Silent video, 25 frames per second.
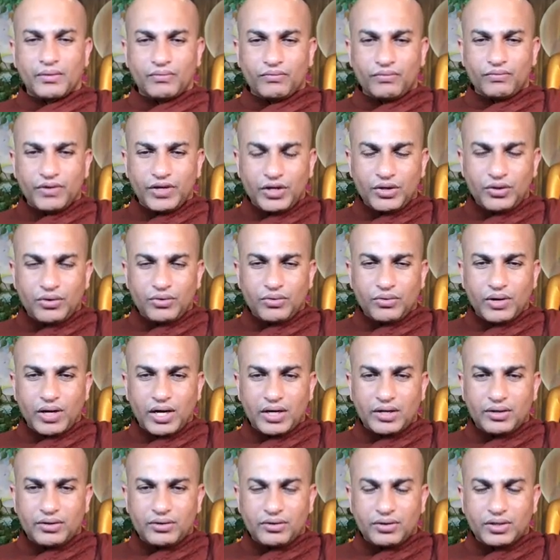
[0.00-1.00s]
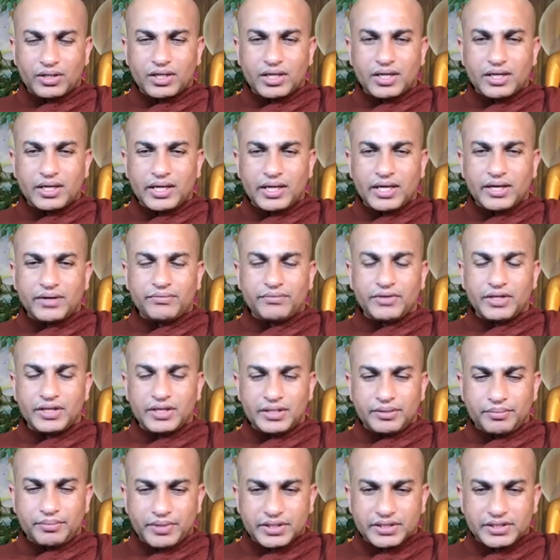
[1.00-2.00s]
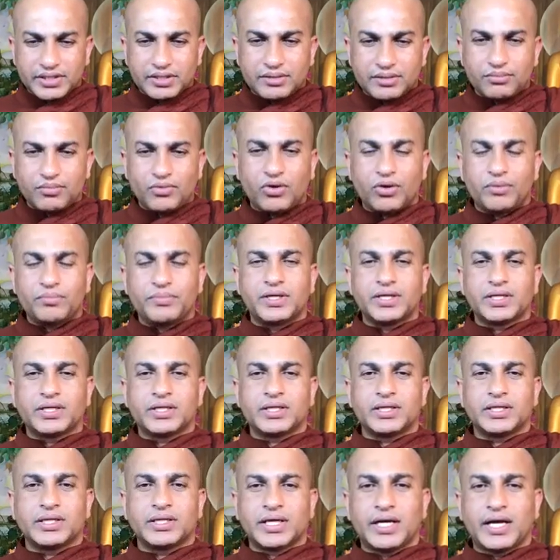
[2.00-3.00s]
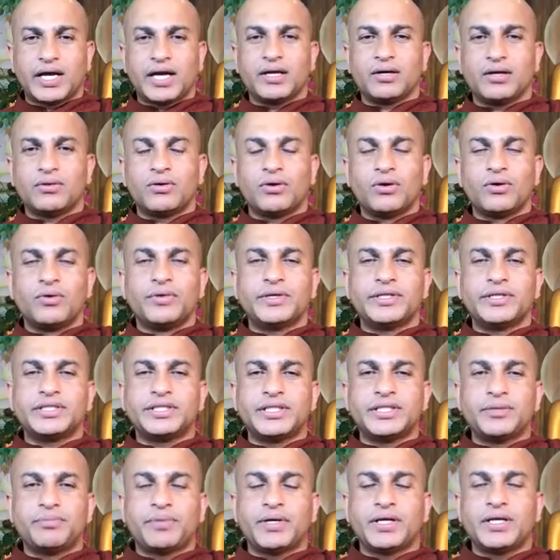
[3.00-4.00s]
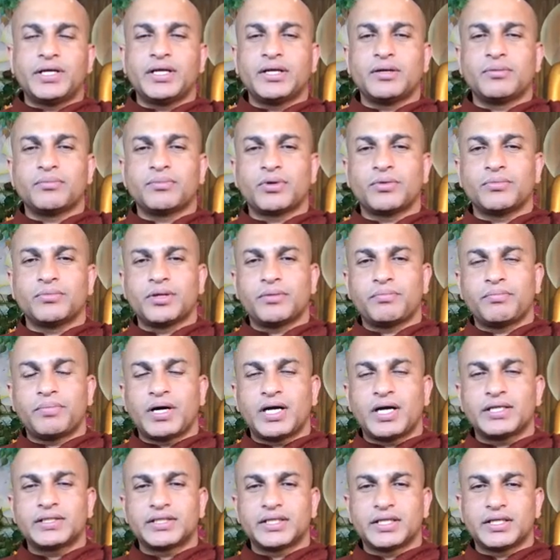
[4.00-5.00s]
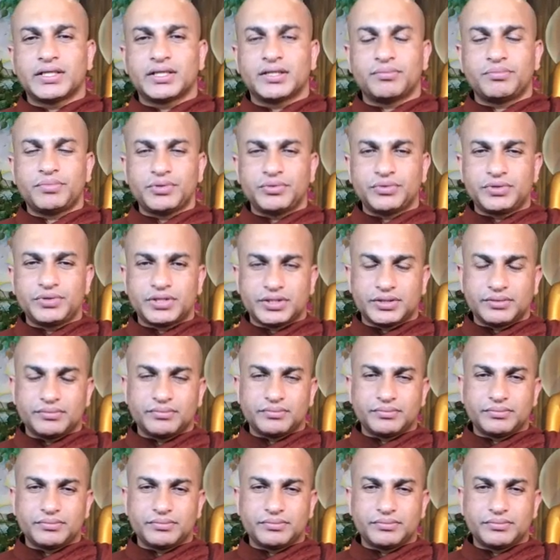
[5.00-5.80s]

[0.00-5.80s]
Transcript: when you are not clear with the present moment and always depending from the past and the future.